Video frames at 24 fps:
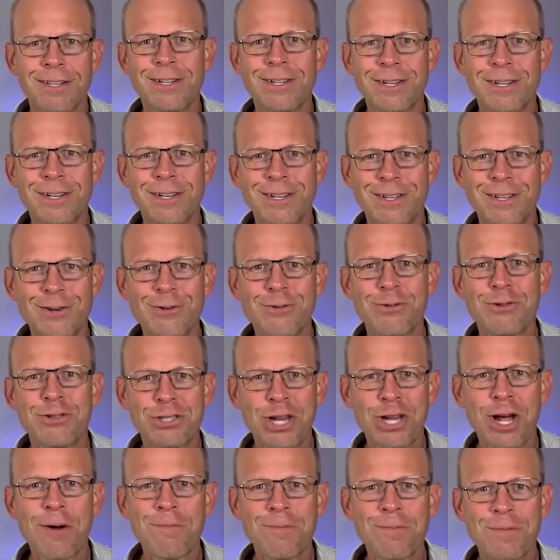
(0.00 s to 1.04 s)
to do
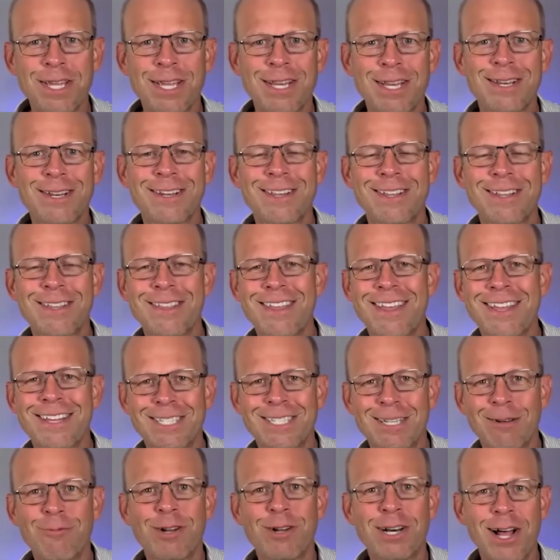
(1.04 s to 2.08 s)
something that
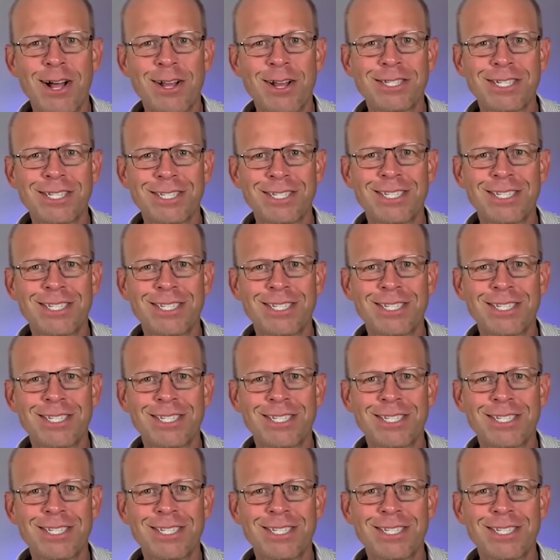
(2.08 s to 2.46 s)
someone else